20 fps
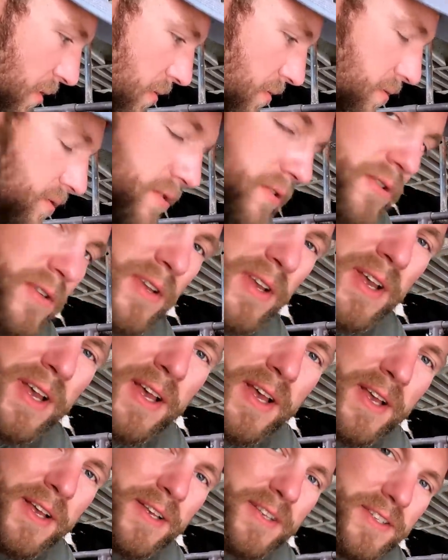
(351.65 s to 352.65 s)
oats,
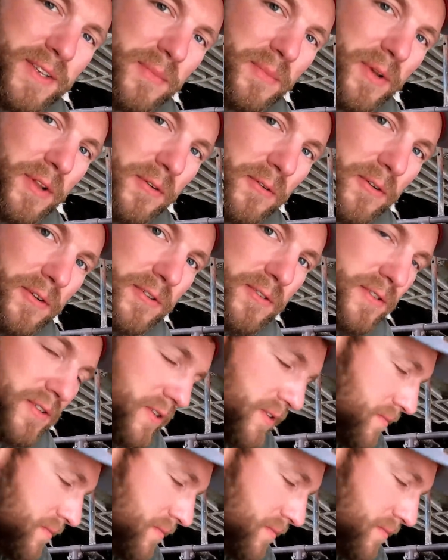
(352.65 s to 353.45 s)
some minerals,